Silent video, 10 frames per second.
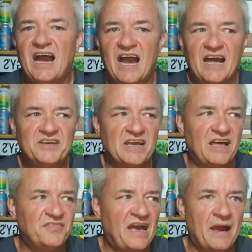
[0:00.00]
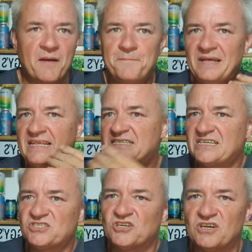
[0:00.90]
and and that
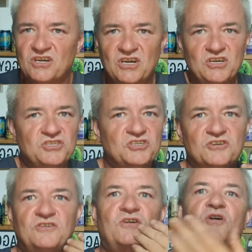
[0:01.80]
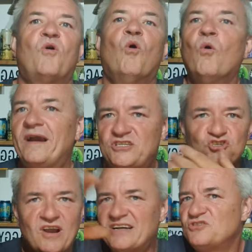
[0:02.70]
ability to to always
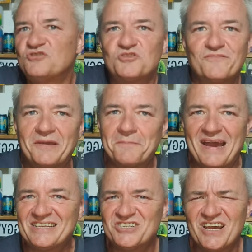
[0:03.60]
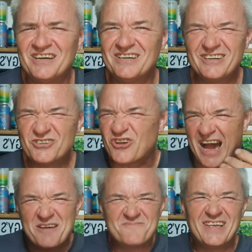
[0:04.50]
try and do something better,
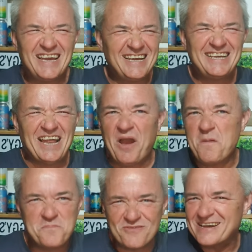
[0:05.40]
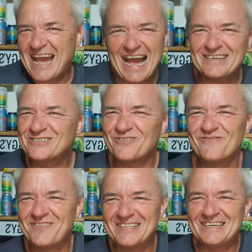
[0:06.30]
try and you know bring out
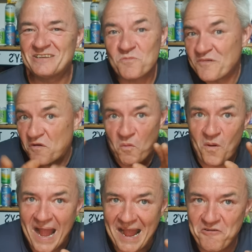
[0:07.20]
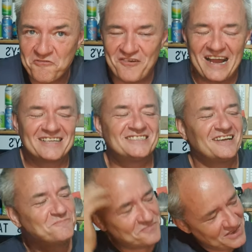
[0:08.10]
something with a wow
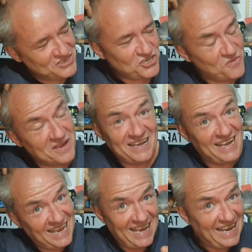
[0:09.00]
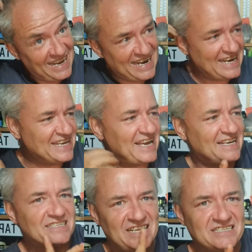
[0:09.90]
factor. So, in any
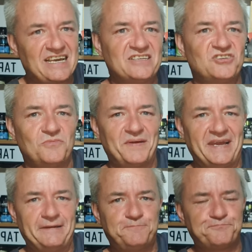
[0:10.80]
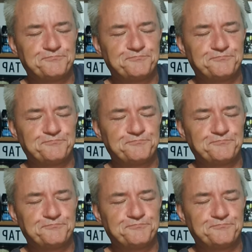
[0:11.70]
case, let's get to the beer.